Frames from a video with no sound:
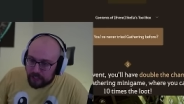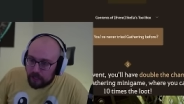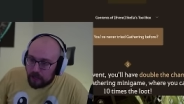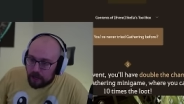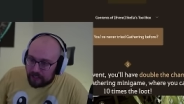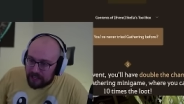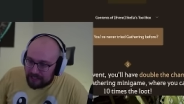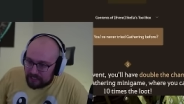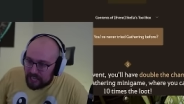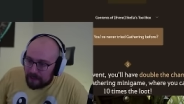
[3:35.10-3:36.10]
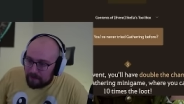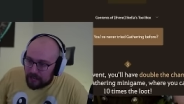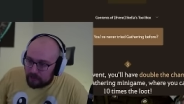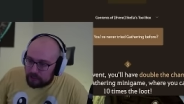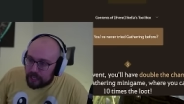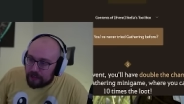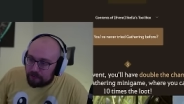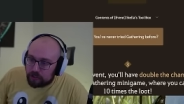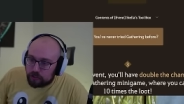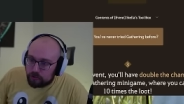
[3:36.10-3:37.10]
Uh, get Tet Manos
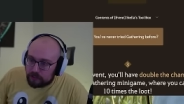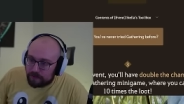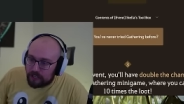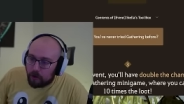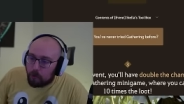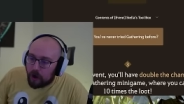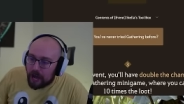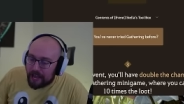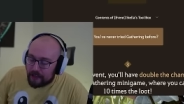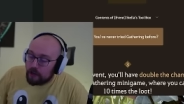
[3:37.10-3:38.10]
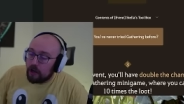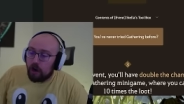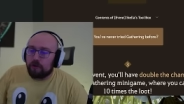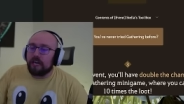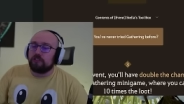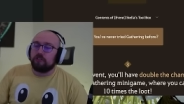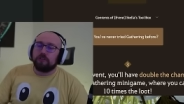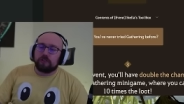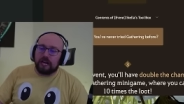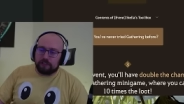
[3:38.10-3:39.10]
gathering tools via Y. Okay, so
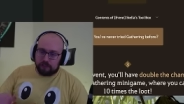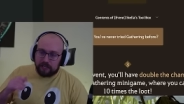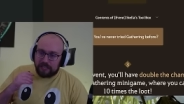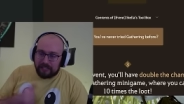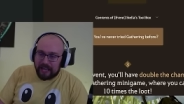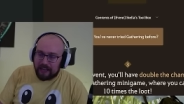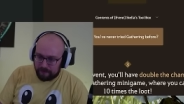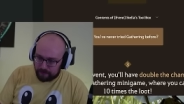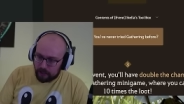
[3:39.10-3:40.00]
you guys are going to get...